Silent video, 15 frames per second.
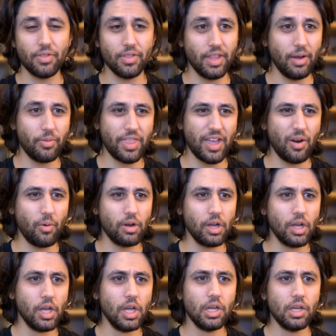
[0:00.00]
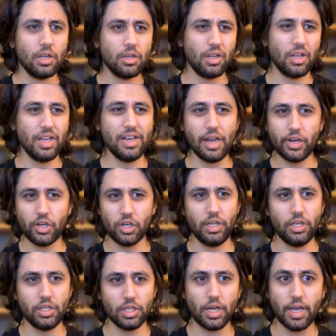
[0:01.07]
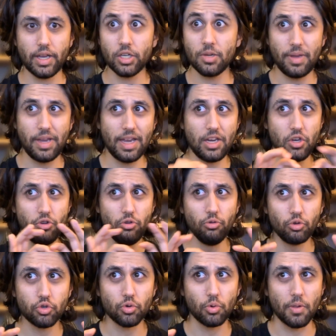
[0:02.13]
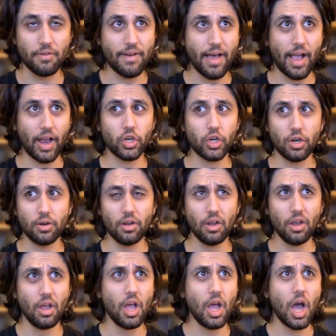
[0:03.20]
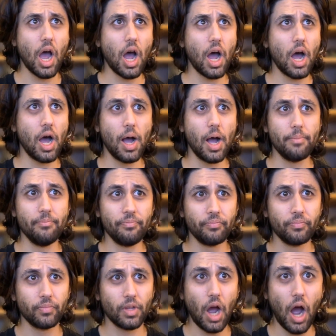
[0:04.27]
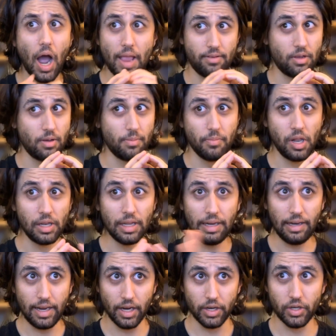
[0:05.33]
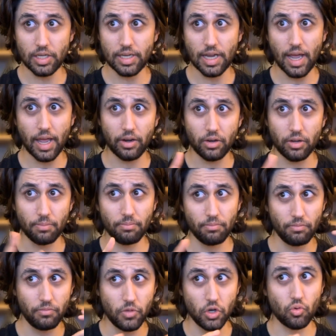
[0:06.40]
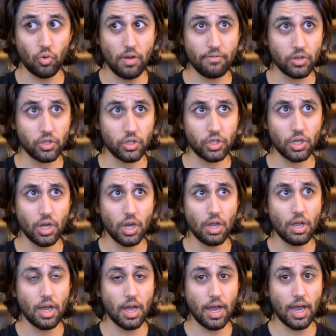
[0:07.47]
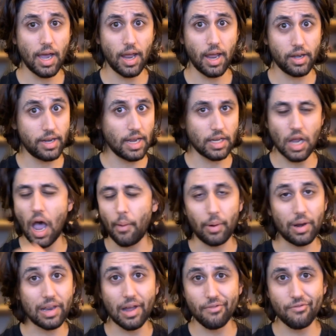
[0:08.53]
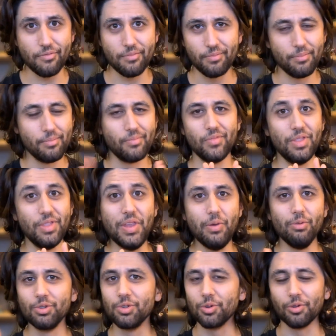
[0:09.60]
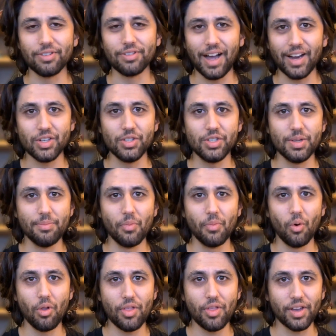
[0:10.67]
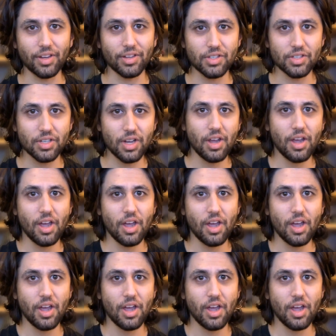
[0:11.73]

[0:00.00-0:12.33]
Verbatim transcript: And they they were initially designed to be a neutral faction. Um, I completely understand the grievance, and yes, I would love neutral factions in more things.